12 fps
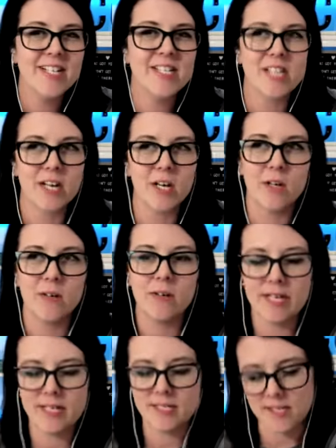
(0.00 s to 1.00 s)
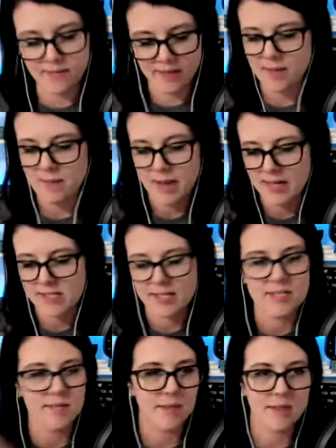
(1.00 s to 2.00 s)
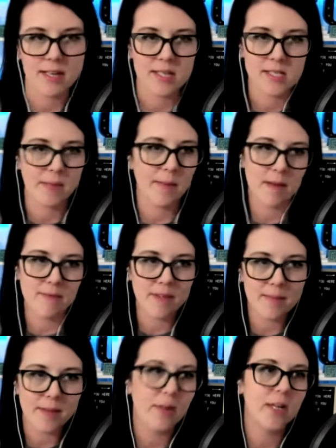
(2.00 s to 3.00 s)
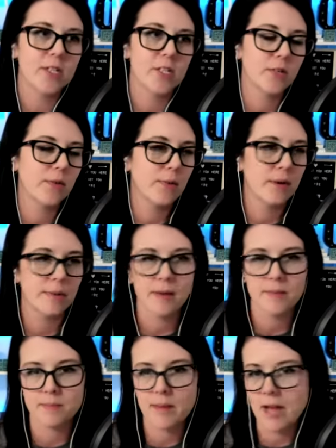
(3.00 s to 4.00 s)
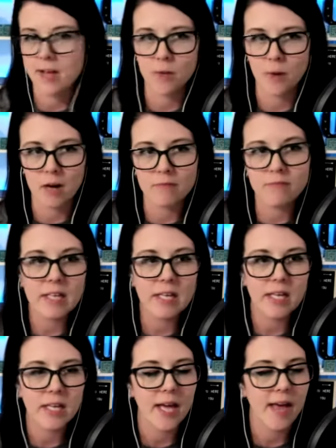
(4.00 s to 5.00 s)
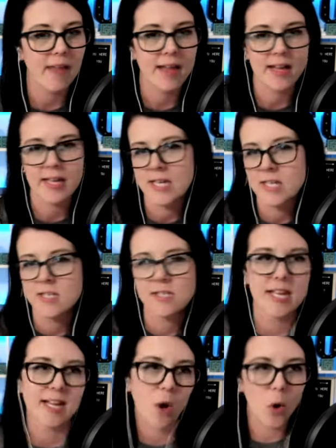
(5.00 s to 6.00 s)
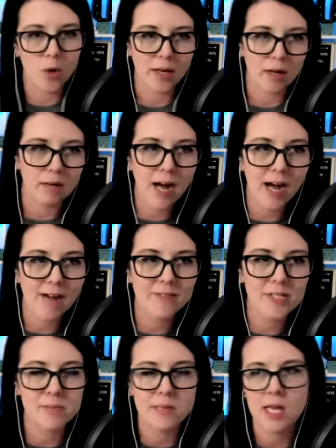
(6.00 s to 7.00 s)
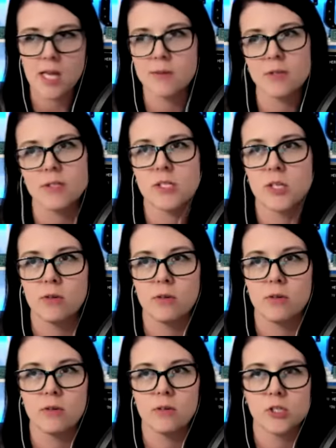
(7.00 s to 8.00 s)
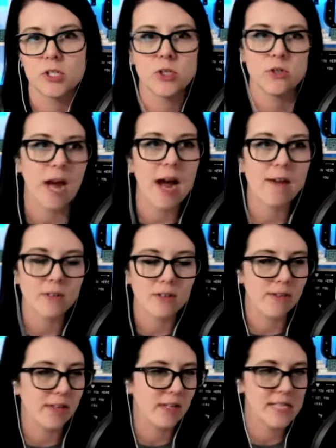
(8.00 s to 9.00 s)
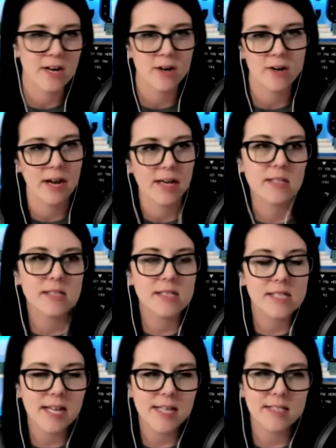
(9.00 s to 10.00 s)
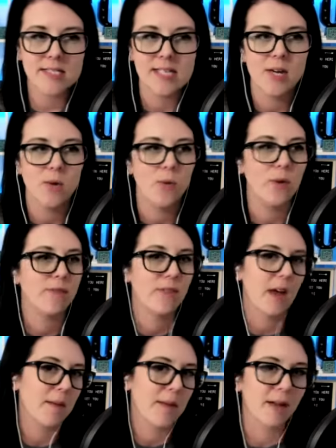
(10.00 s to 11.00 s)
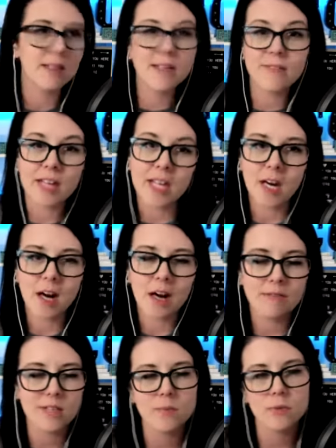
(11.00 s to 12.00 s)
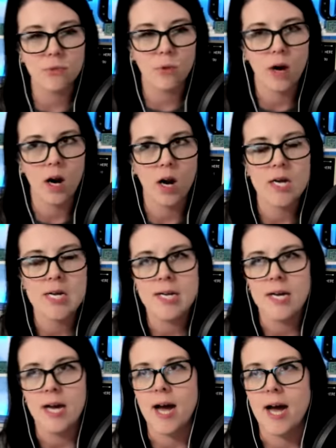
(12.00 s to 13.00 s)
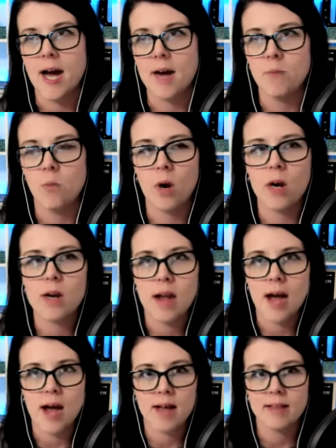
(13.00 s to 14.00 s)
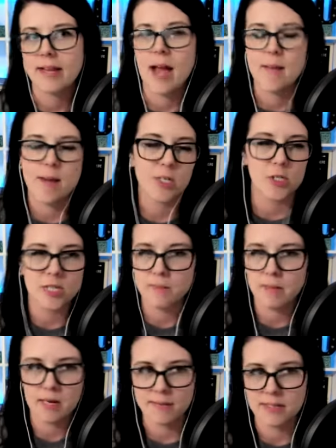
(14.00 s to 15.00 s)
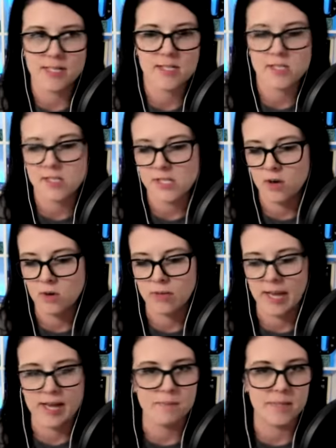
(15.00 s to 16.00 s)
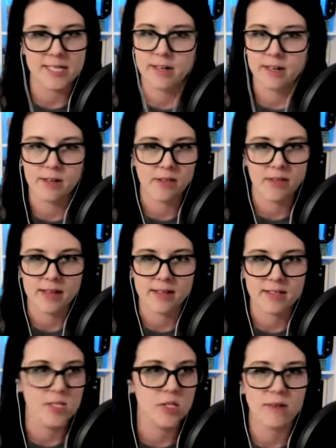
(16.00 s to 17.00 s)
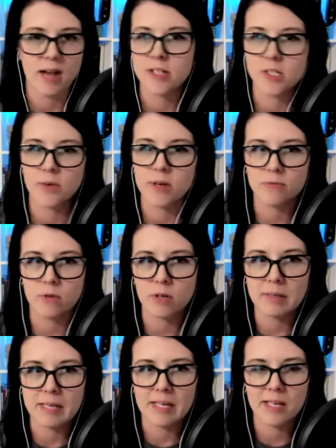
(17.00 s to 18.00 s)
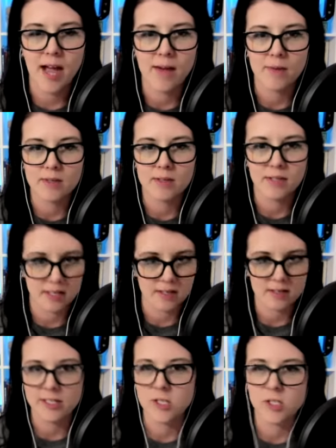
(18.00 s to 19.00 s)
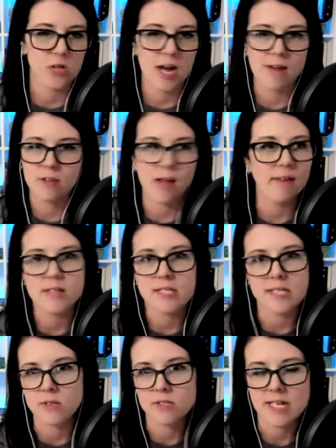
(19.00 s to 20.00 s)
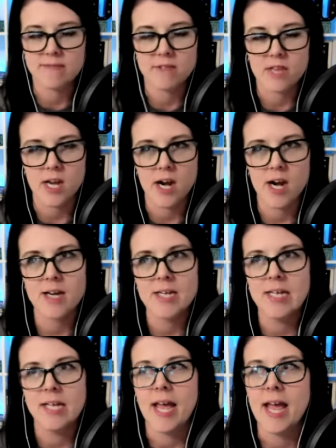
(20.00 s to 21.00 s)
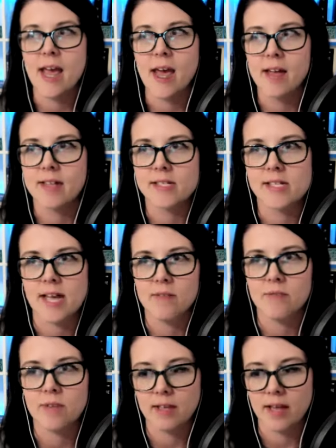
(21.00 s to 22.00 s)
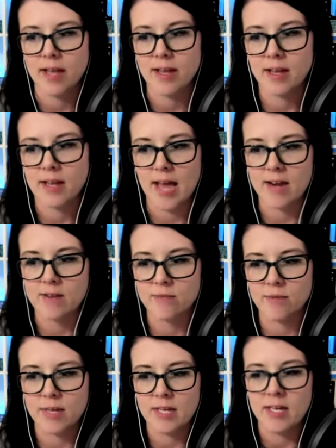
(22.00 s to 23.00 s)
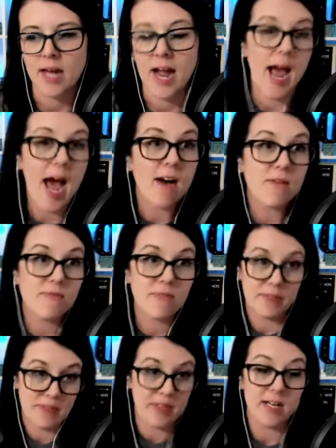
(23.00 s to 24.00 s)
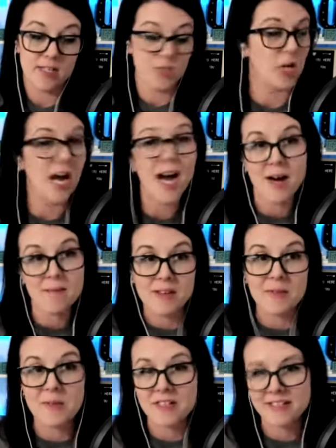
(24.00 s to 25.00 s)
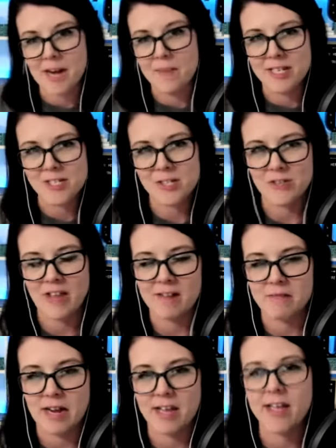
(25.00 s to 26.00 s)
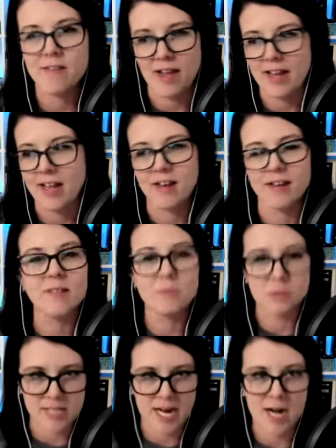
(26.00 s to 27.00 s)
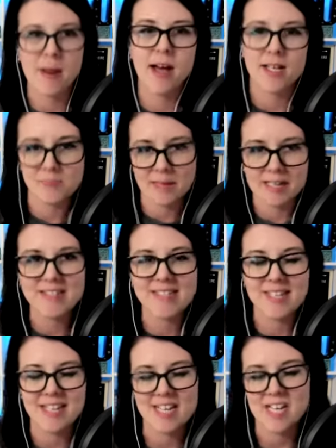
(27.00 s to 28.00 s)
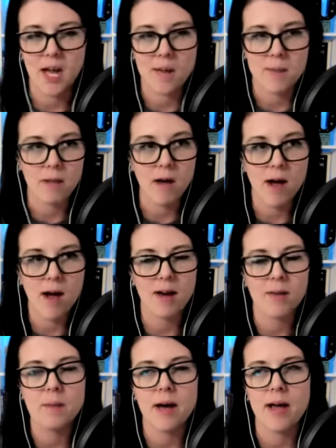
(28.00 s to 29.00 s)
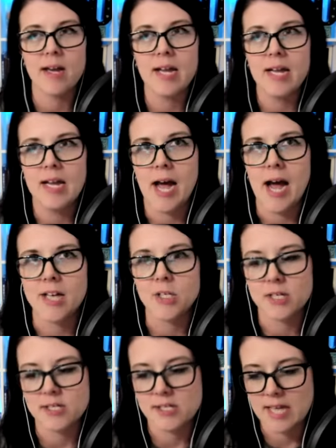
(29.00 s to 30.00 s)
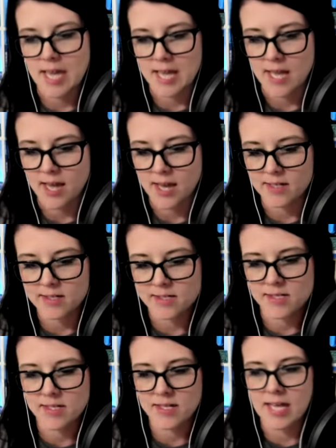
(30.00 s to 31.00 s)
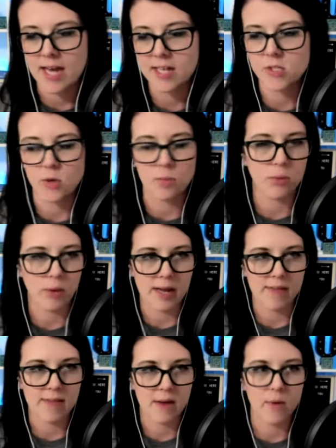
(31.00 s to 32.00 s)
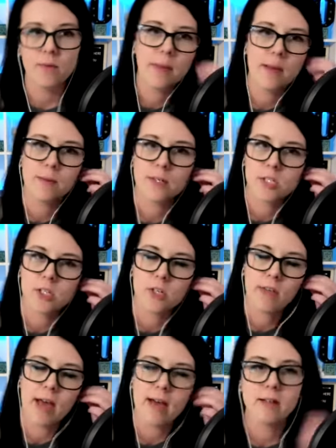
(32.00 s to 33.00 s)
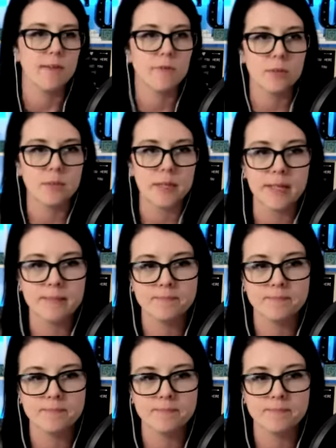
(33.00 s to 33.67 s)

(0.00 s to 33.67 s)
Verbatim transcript: So, it's definitely impacting some of the things me and my family want to do. We want to be able to buy a new RV and like take a whole year off to be able to just travel the entire United States. We've thought about living in an RV before. Um, we're not like, I'm actually a minimalist. So, like, material things do not do it for me. I would literally just travel every single day of the year. And I feel like kind of, I have the job that will allow me to do that, right? If I can retire my husband and he can come along, but I just can't get it to a point that we would be able to do that comfortably.